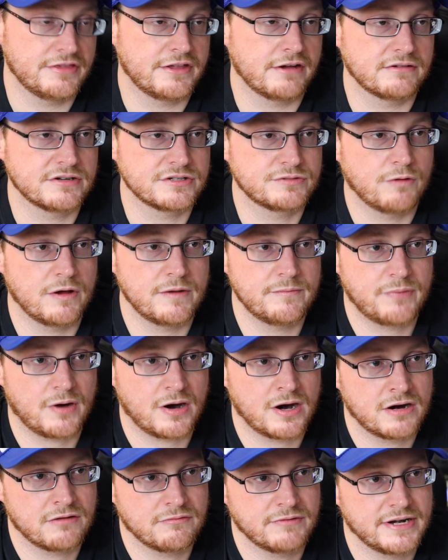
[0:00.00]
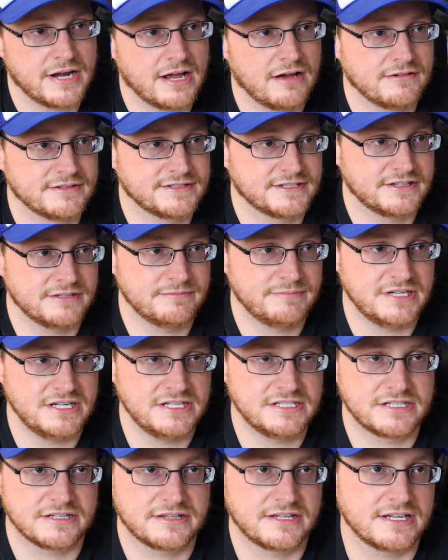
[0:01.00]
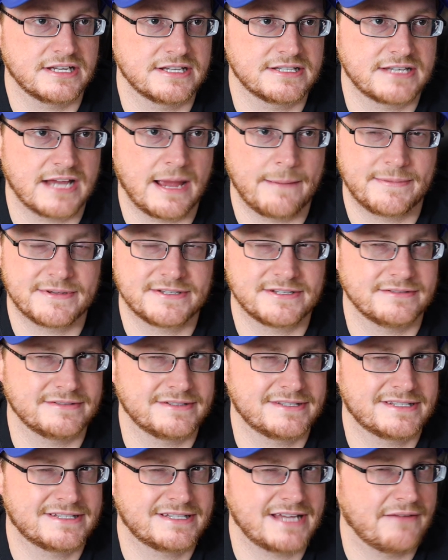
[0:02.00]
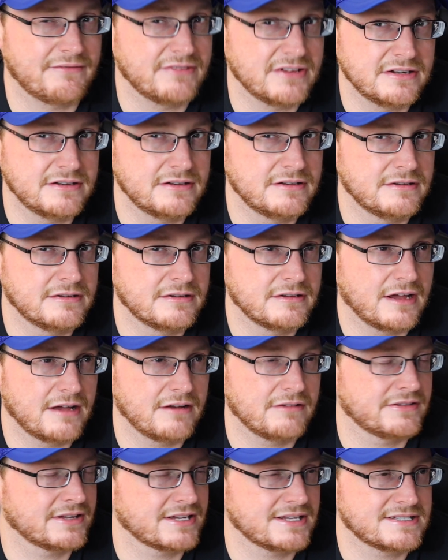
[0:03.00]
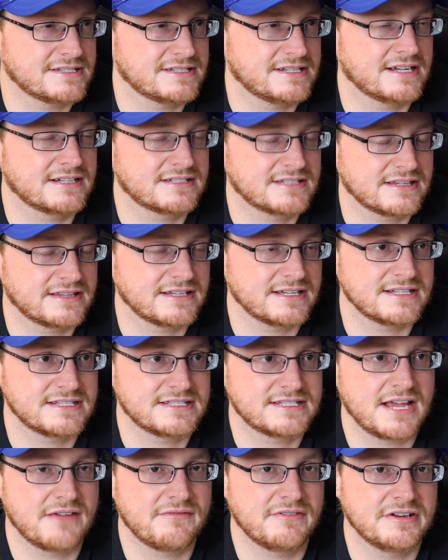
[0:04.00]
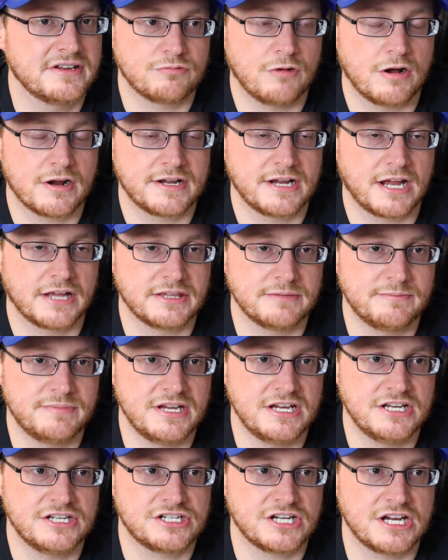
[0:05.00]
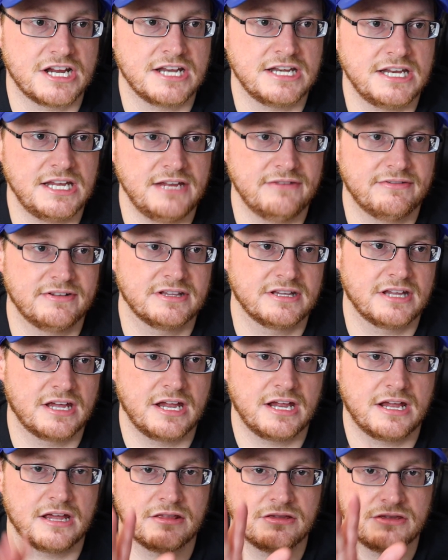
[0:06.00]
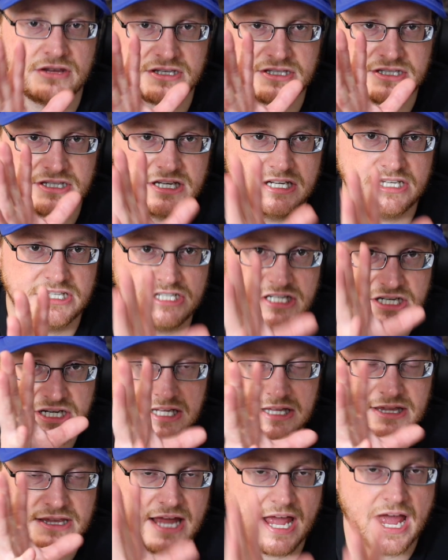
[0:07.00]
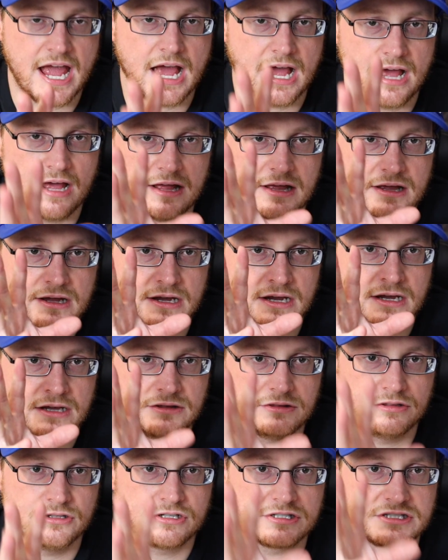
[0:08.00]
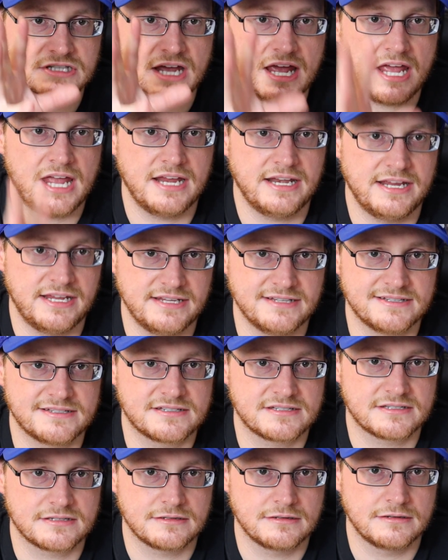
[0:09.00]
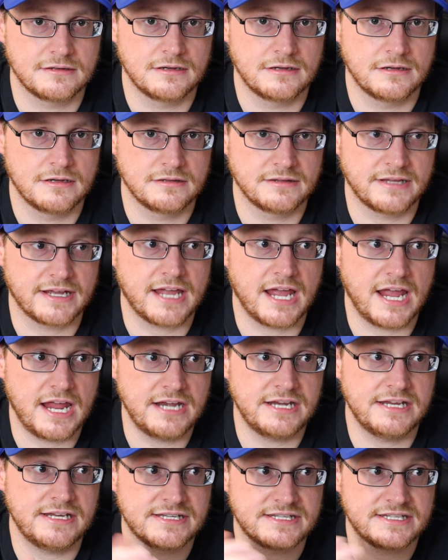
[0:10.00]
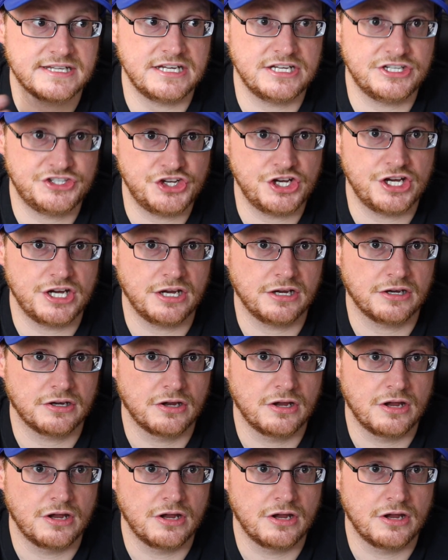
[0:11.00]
There was one part when Elle's on the beach, I think it's episode 7. I don't think it's 6, I think it's 7. Walking on the beach, and even like the CG in that, it looked 80s. Like 80s CG.